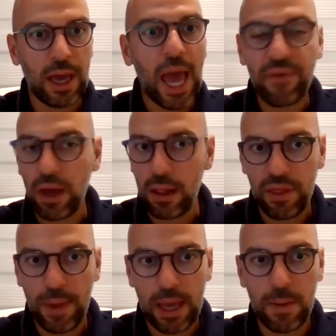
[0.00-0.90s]
Have a
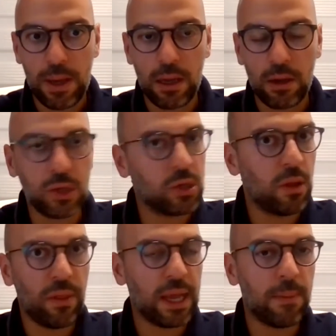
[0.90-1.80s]
healthy baby. You
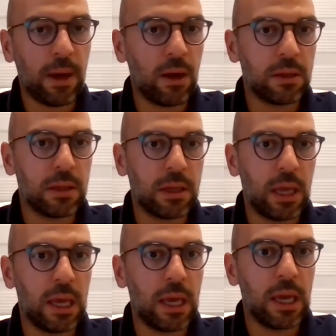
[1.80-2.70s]
shouldn't think about
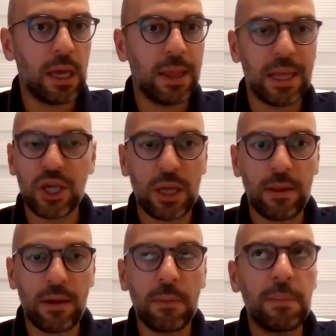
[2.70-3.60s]
the
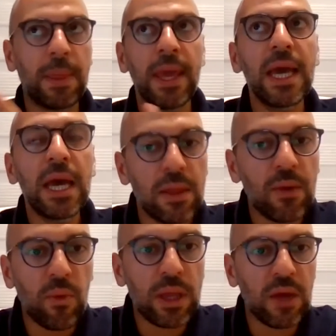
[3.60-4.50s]
gender, but
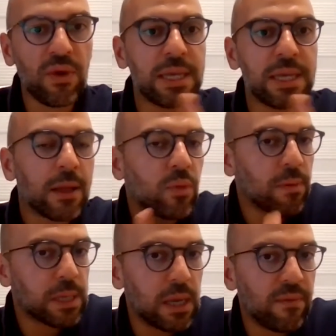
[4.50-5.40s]
with the result we
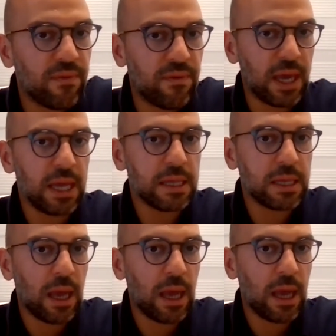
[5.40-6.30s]
receive it,
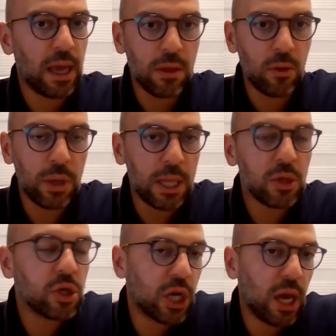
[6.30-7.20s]
and we need to
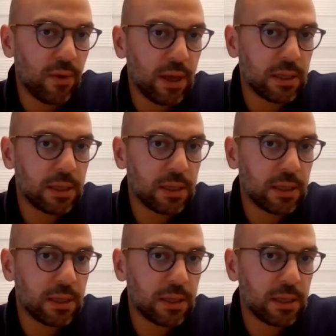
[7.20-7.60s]
share it.